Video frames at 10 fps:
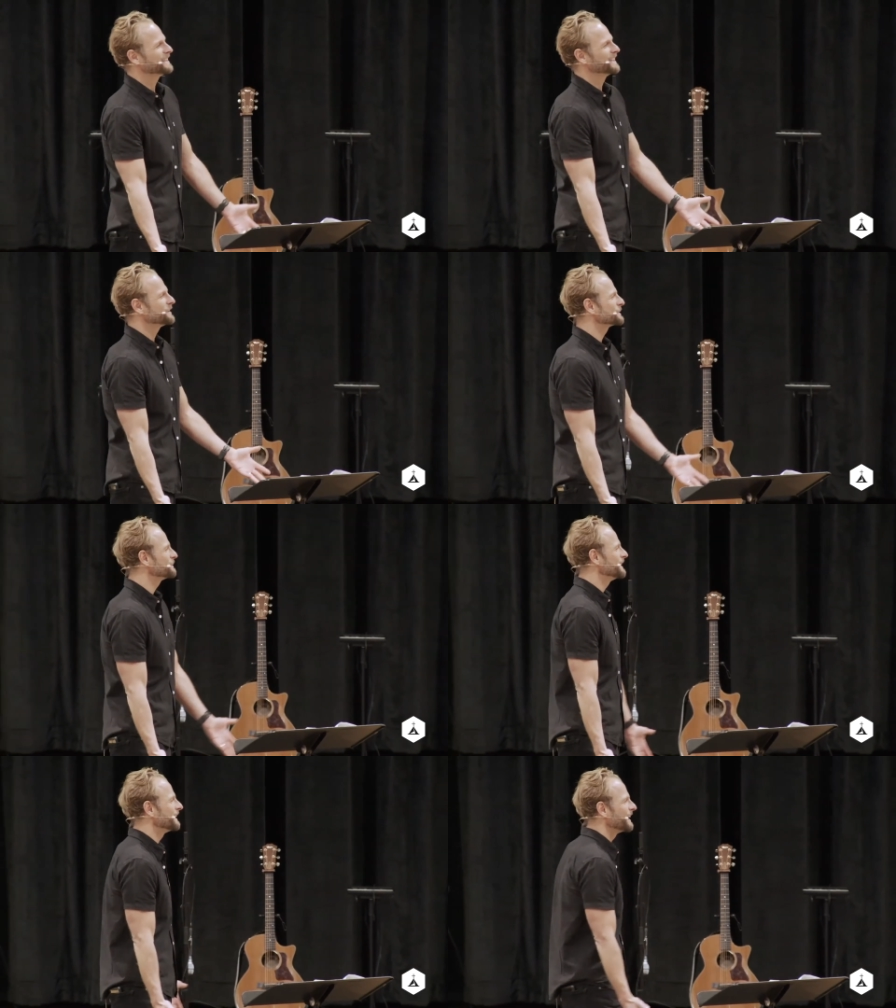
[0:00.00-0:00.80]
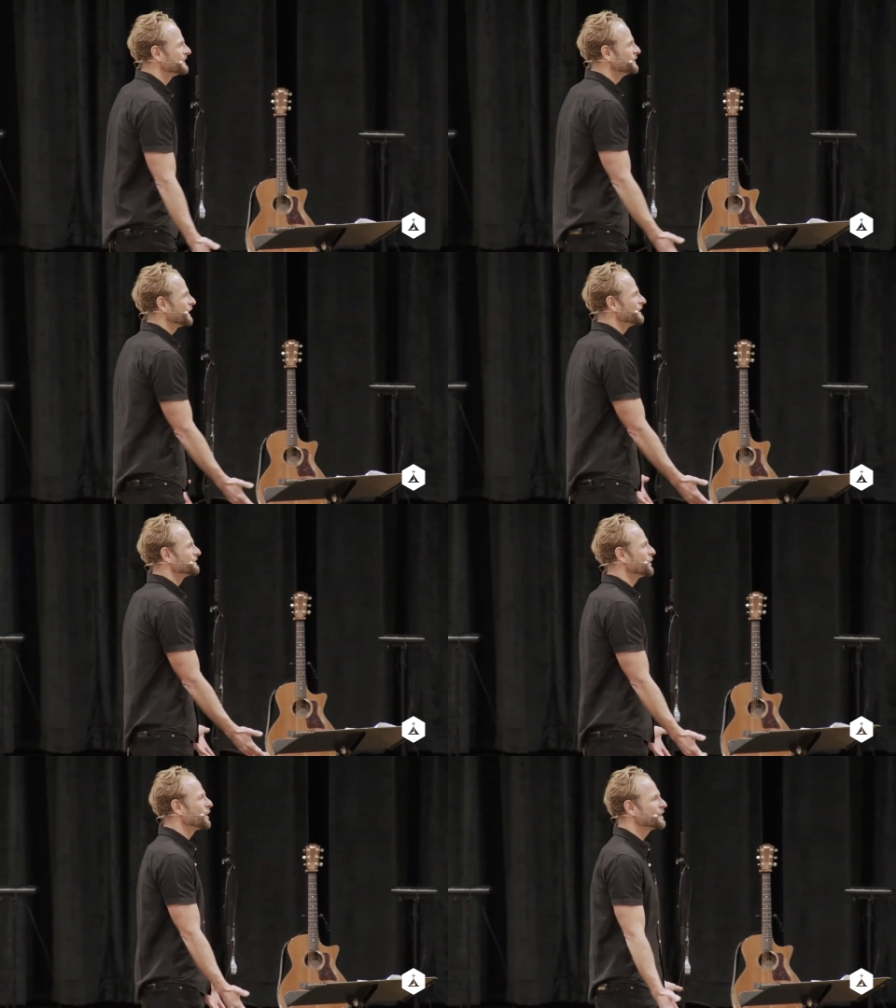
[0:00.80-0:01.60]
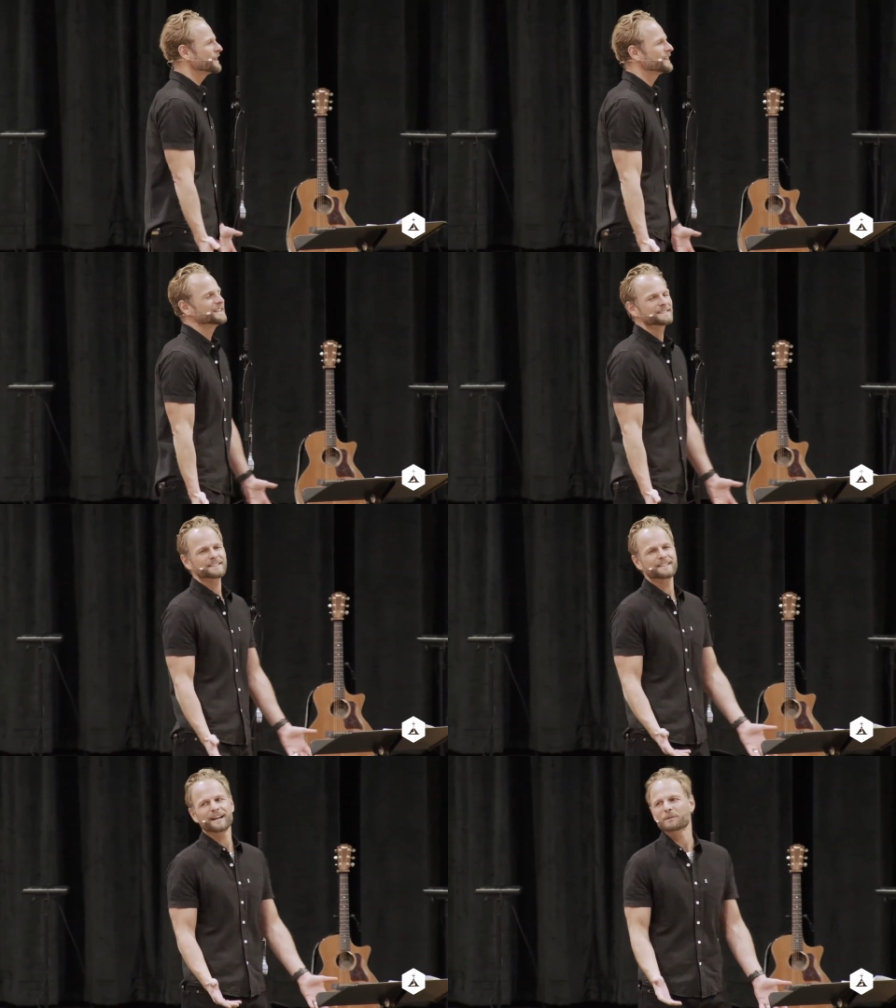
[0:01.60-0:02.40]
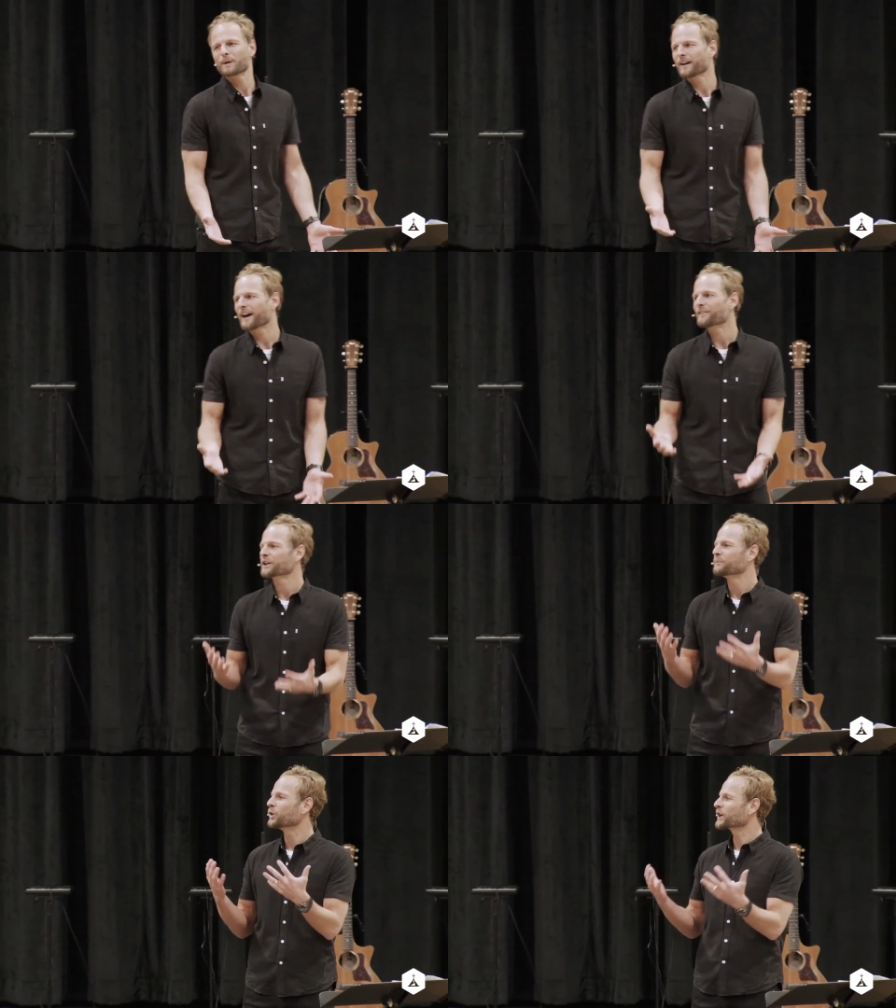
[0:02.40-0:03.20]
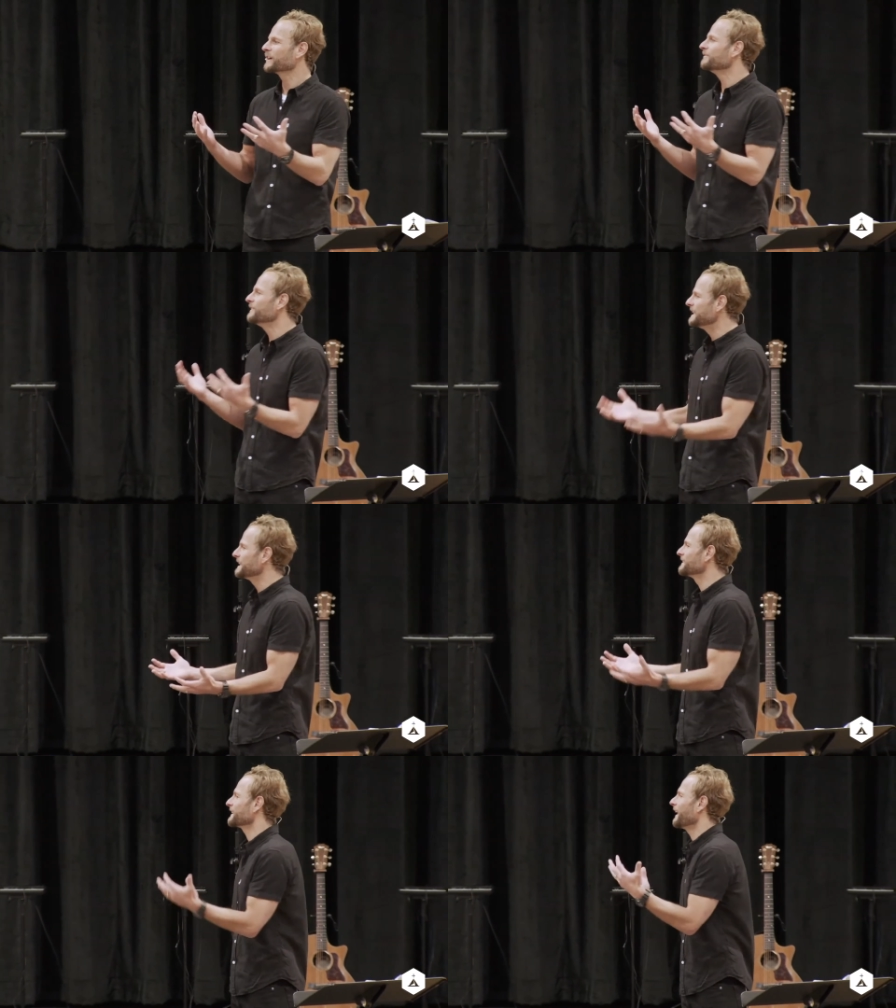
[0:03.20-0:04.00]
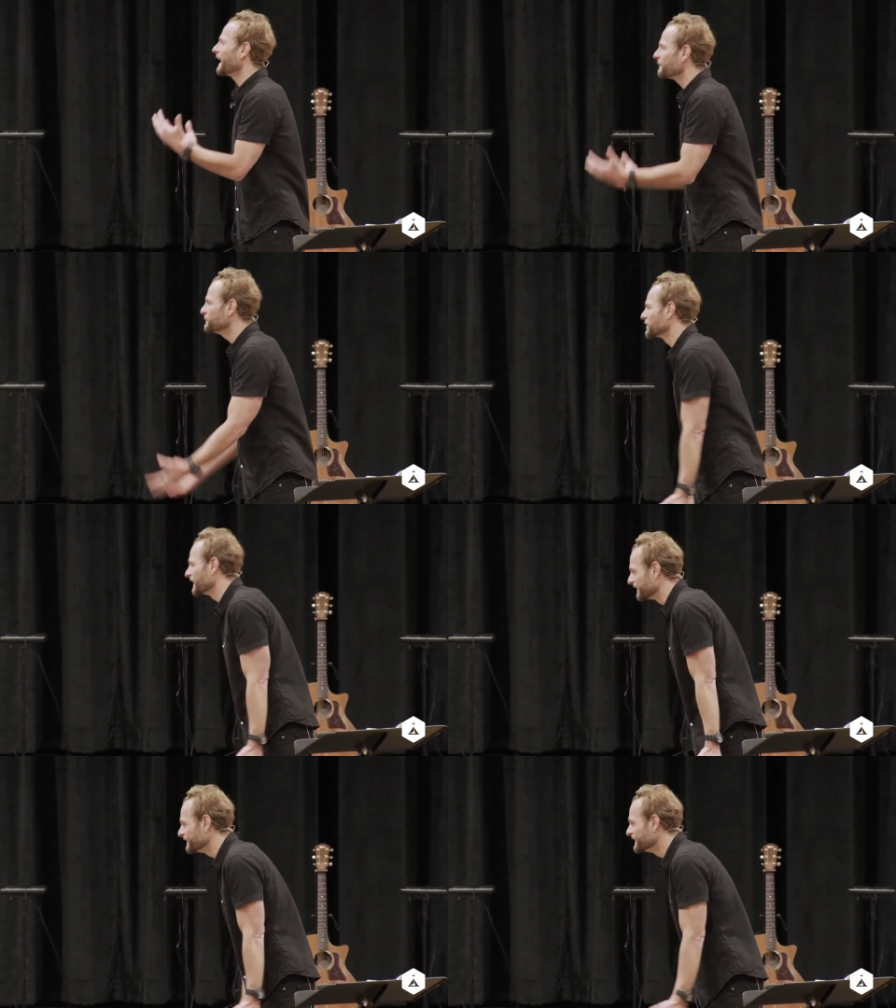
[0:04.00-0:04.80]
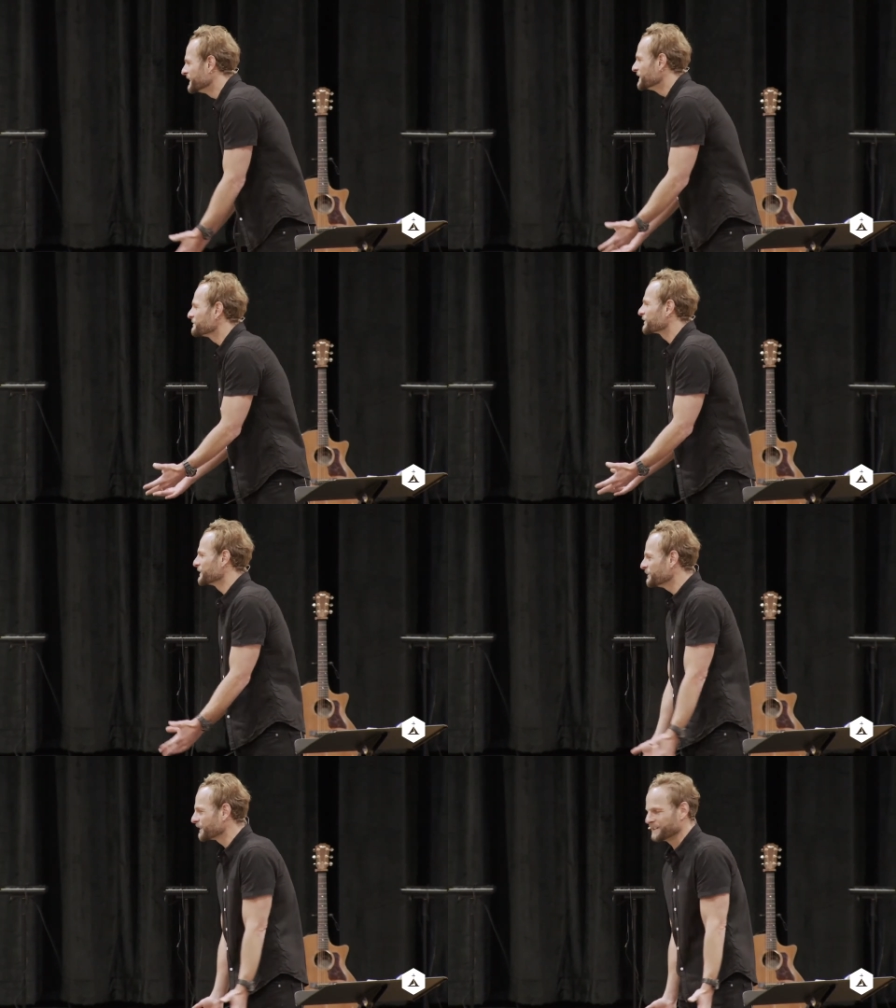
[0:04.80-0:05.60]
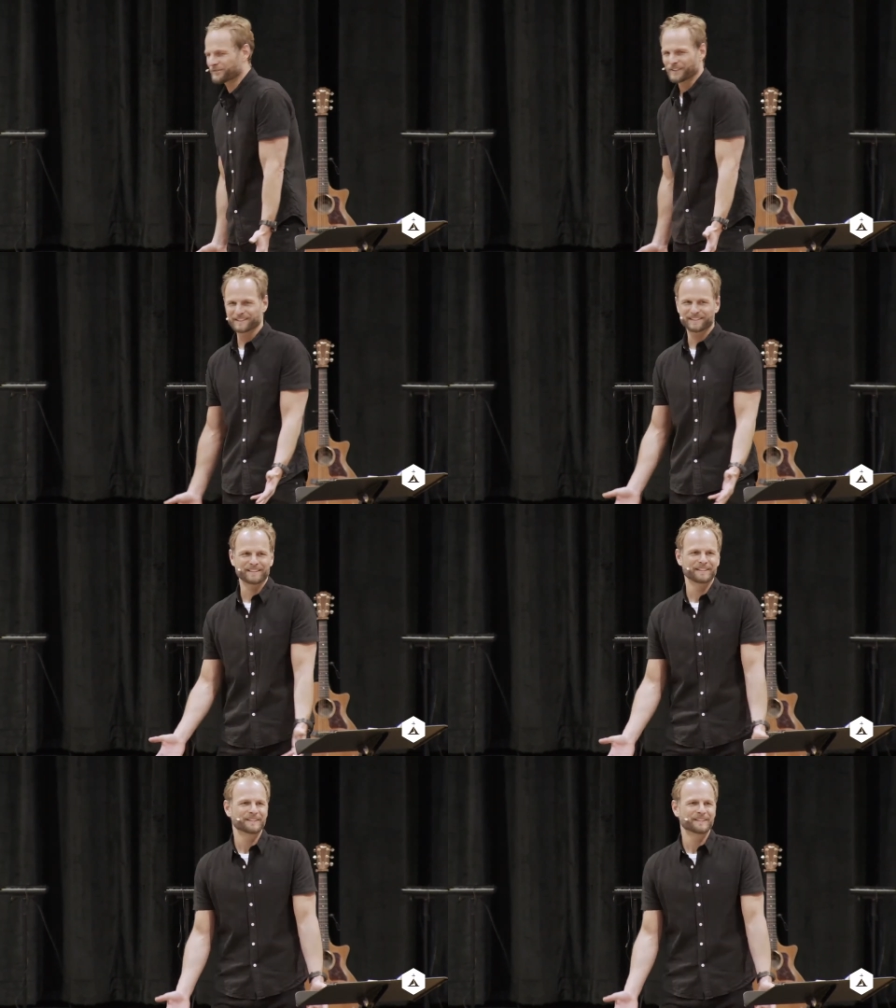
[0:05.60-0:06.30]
the announcement at New Life North that this is not about having a more convenient option for new lifers.